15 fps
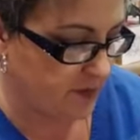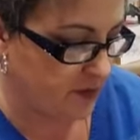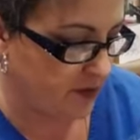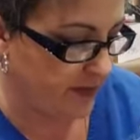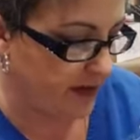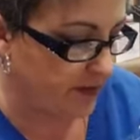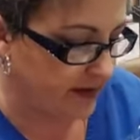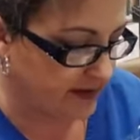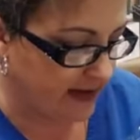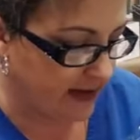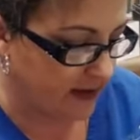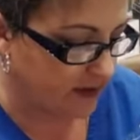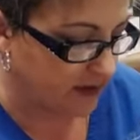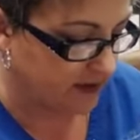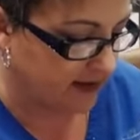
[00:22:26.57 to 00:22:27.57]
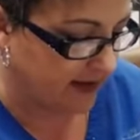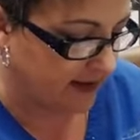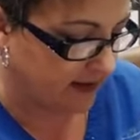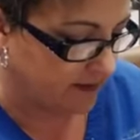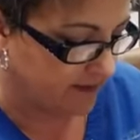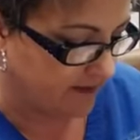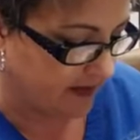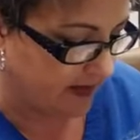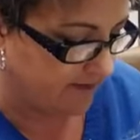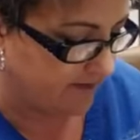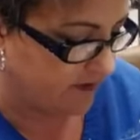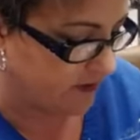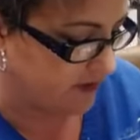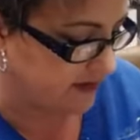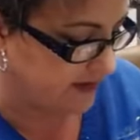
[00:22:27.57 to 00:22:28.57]
Premier Retailers get
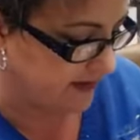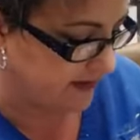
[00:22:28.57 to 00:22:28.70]
first